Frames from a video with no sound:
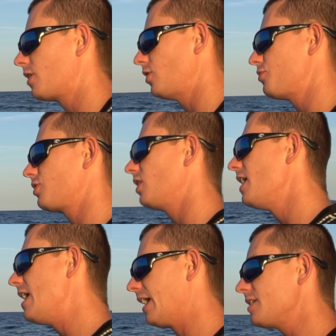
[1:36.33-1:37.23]
in closer
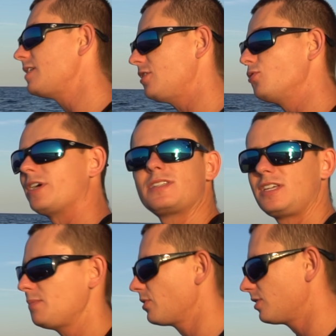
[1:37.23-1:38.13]
because they do like to
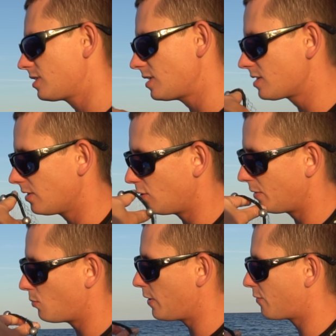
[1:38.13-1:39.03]
keep their distance a little
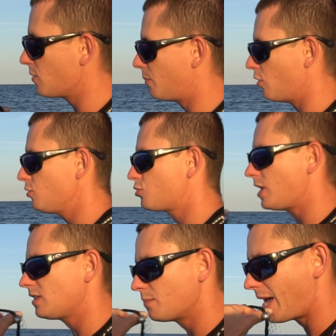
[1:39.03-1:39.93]
bit away from the boat. You
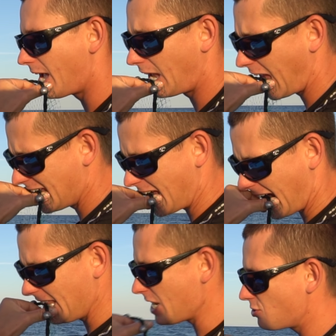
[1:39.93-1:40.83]
shake the bag
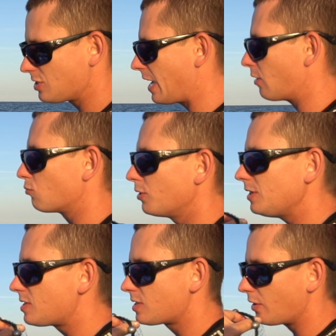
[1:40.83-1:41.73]
and they just get
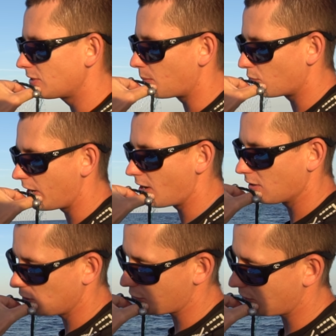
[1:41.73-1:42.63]
really sucked up right
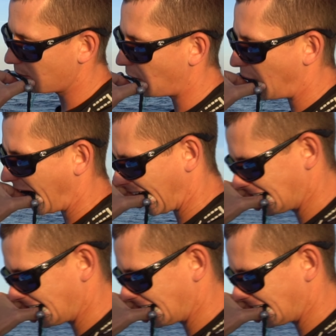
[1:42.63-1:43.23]
close to the boat.